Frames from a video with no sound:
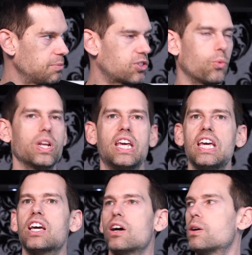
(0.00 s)
So when he
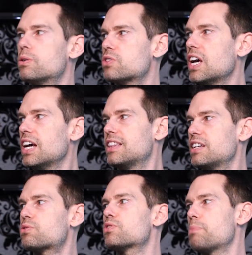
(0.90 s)
goes,
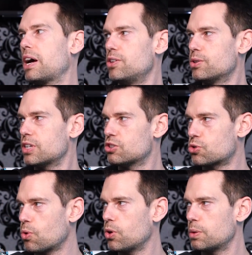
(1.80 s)
this was about you
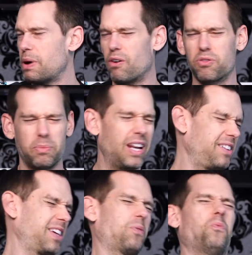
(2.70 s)
controlling powerful men, I
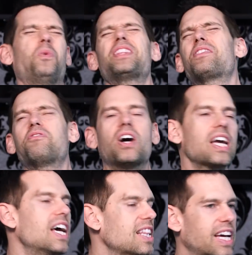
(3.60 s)
was like, what the fuck?
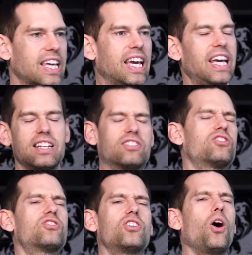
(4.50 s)
Like, it
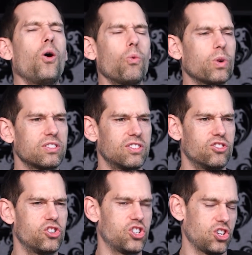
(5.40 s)
so was
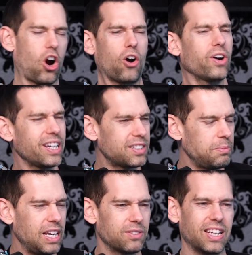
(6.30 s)
jarring to
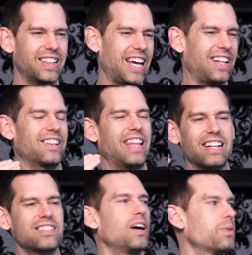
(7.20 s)
me. I was like,
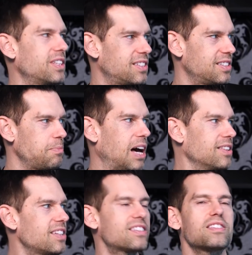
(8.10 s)
that's not what this is about.
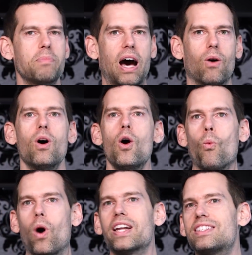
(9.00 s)
This is about
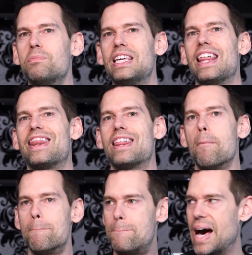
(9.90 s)
wanting to be
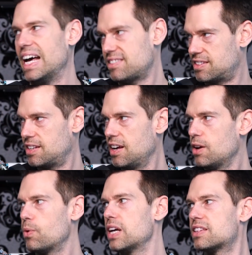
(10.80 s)
the best. Right?